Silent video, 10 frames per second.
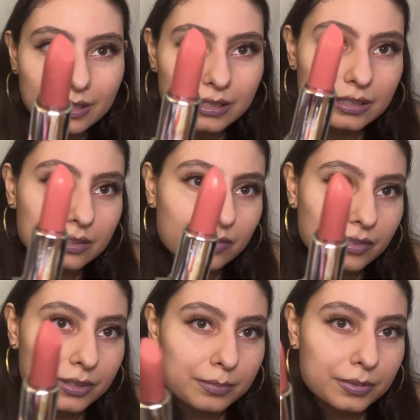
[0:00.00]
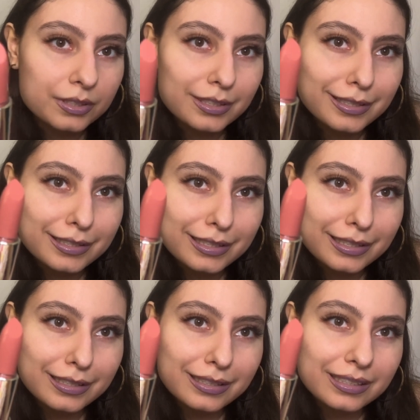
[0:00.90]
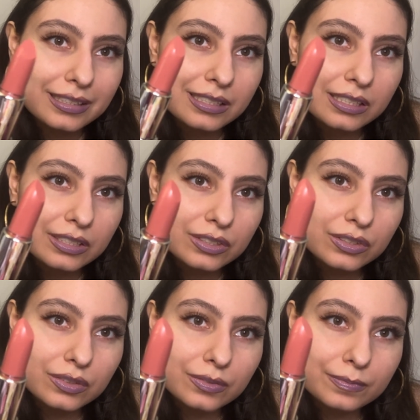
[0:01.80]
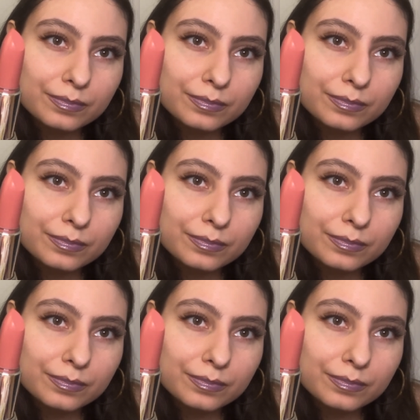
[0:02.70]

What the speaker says: It's very pretty again. So